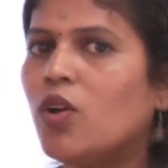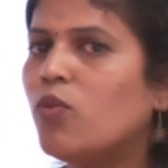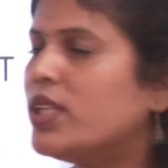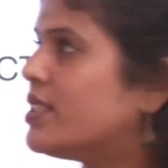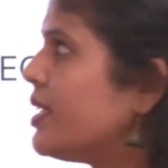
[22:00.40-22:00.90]

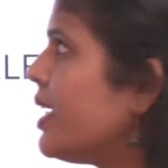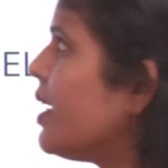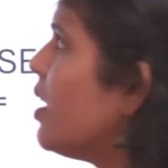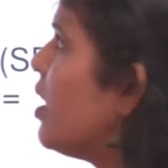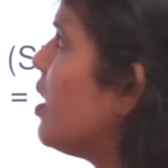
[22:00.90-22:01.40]
We'll
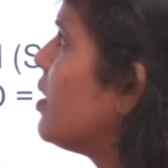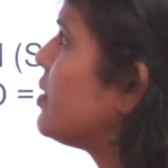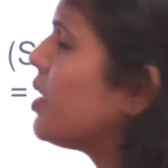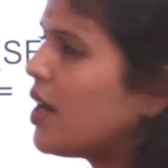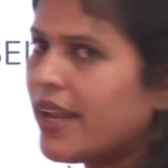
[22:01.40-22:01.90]
see
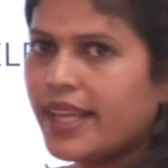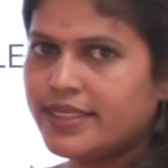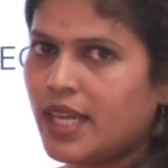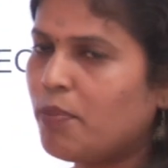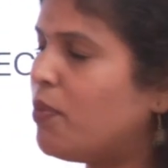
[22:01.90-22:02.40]
third
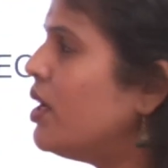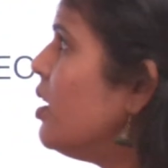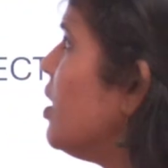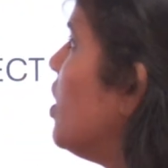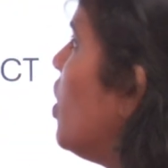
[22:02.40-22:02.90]
example.
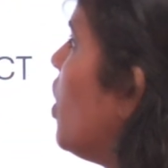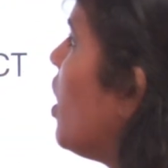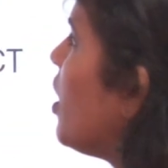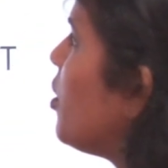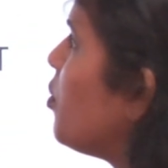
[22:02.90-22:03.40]

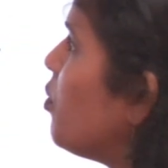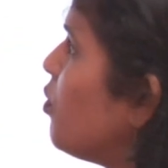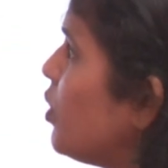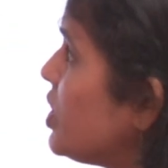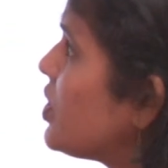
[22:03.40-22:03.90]

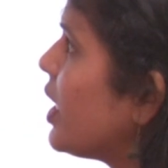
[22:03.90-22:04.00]
Which